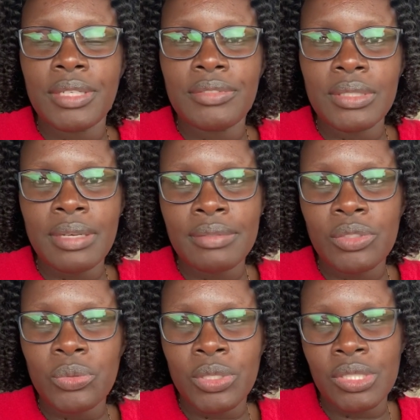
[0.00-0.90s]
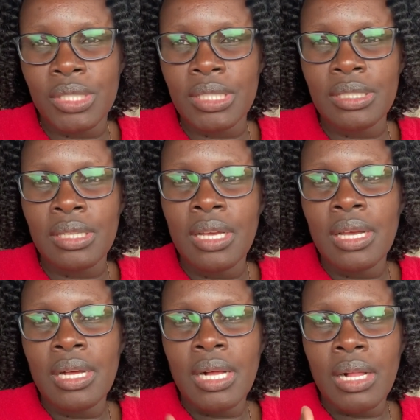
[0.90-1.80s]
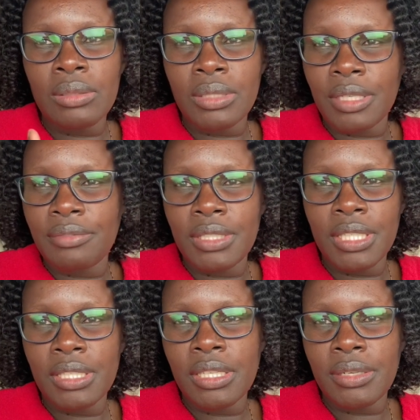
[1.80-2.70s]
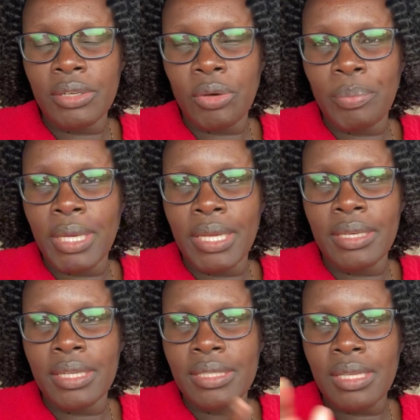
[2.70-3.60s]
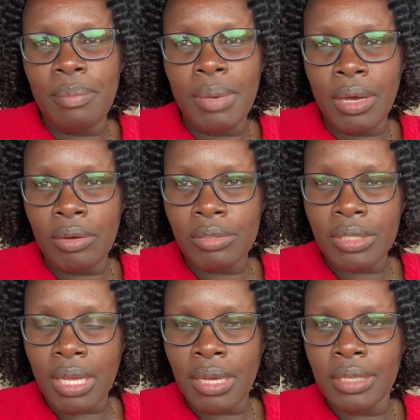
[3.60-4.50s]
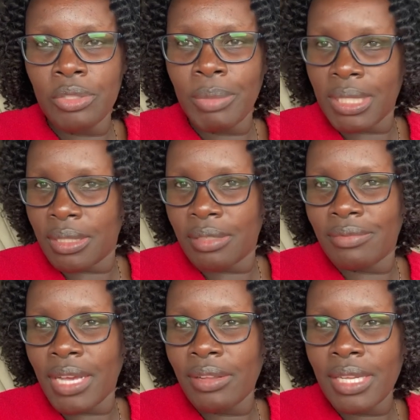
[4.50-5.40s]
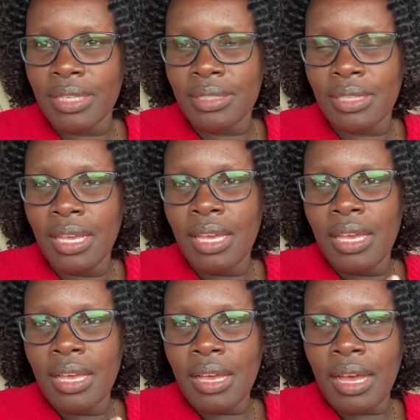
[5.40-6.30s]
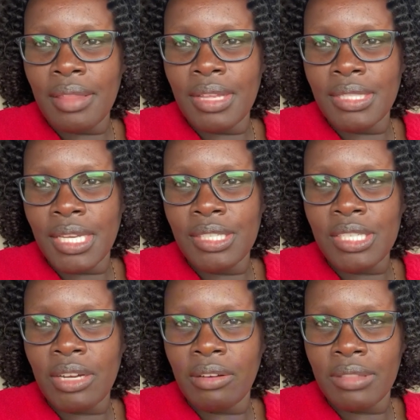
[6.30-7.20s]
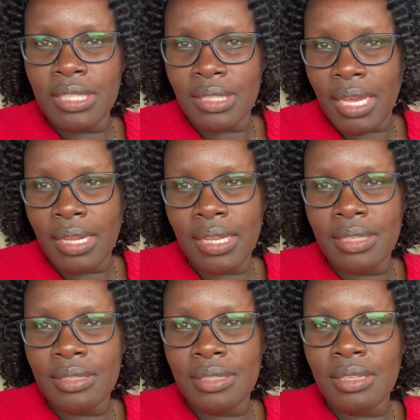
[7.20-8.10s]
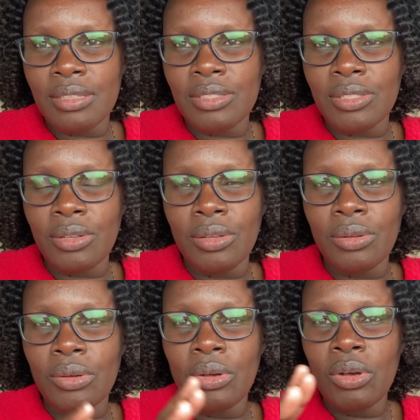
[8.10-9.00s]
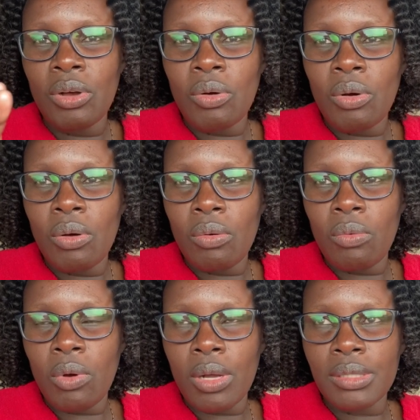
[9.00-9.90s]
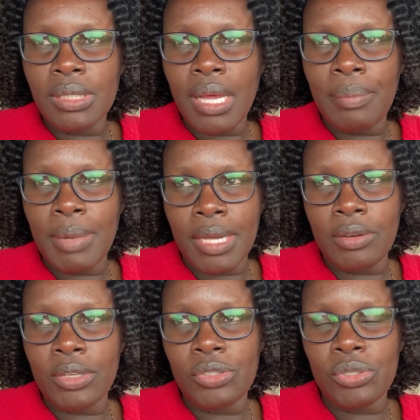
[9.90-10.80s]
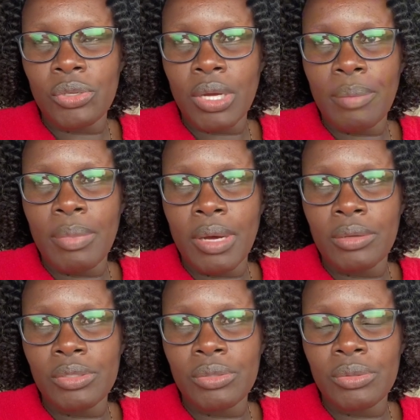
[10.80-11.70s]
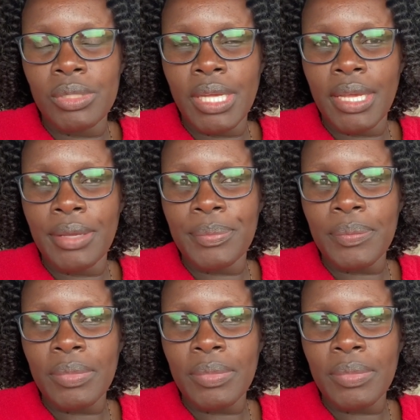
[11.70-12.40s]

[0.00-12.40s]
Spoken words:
If you haven't watched it, I'll definitely recommend. It's about domestic violence, the danger of the silence. So what am I going to talk about today?